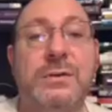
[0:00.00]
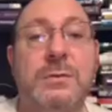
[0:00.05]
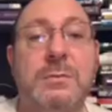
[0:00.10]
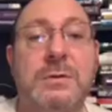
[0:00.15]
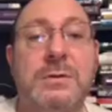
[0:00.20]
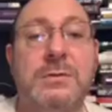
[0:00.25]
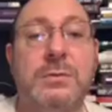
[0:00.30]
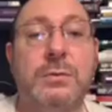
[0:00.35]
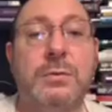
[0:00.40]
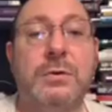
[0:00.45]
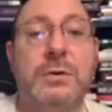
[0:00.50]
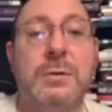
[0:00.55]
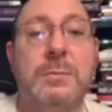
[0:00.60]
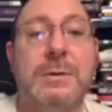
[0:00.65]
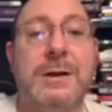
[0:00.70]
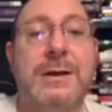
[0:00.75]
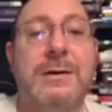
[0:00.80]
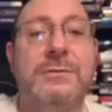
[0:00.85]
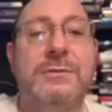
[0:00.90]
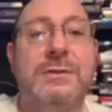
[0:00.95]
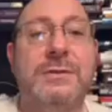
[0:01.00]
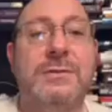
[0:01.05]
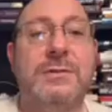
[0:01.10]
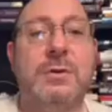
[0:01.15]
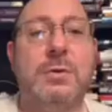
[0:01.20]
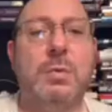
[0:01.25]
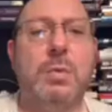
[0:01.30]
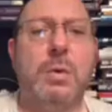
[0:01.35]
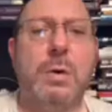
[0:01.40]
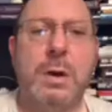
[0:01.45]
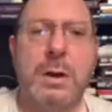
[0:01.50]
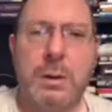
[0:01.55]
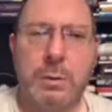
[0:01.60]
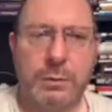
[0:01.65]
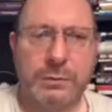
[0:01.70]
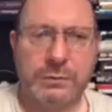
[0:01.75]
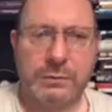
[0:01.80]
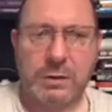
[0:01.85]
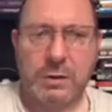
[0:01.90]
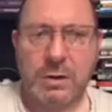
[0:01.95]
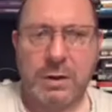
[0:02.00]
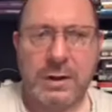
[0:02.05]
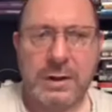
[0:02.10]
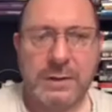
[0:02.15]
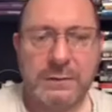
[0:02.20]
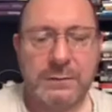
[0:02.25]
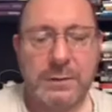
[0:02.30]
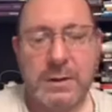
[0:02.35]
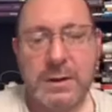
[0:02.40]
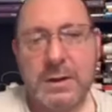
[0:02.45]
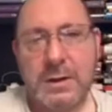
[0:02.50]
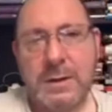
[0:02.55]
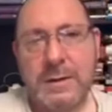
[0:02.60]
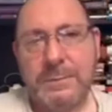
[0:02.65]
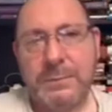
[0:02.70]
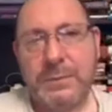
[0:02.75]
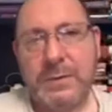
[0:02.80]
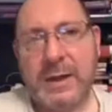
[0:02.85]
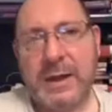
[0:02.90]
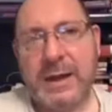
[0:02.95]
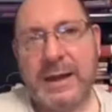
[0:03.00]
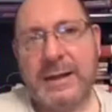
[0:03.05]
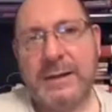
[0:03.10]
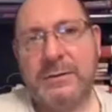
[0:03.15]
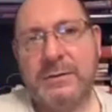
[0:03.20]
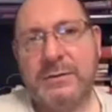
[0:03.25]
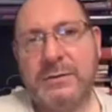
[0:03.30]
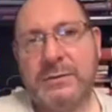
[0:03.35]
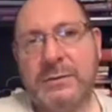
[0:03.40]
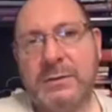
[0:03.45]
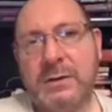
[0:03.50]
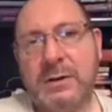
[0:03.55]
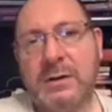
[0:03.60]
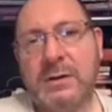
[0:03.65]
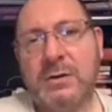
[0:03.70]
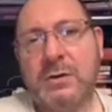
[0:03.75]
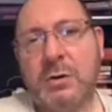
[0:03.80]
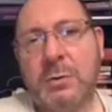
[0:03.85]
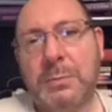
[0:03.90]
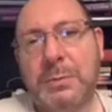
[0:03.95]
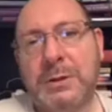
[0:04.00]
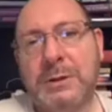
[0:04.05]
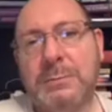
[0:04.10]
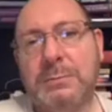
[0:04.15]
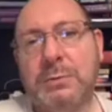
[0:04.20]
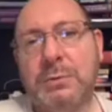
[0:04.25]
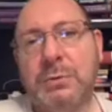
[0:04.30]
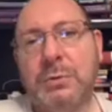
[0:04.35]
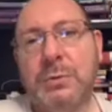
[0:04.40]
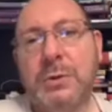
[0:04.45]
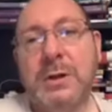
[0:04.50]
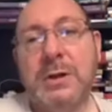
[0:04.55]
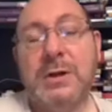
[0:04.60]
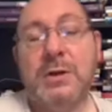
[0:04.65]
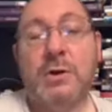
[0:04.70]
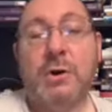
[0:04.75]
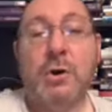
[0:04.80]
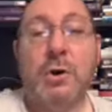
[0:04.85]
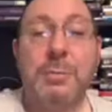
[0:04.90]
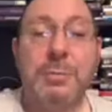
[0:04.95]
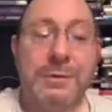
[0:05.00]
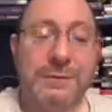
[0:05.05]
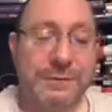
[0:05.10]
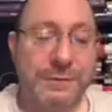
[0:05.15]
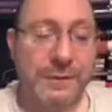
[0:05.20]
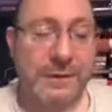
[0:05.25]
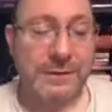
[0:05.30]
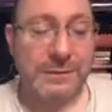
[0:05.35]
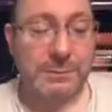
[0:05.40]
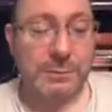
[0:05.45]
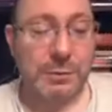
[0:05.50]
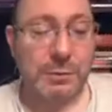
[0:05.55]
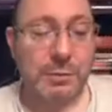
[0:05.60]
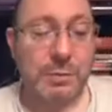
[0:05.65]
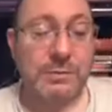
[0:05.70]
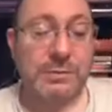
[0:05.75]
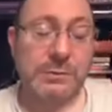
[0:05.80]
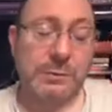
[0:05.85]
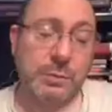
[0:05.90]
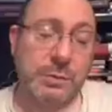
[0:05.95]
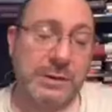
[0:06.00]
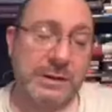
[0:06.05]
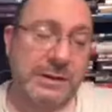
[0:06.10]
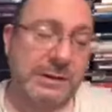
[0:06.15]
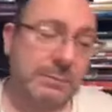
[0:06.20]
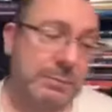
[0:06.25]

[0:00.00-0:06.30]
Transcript: to be talking about, didn't know why I was live, and a lot of people on my Facebook, which is weird,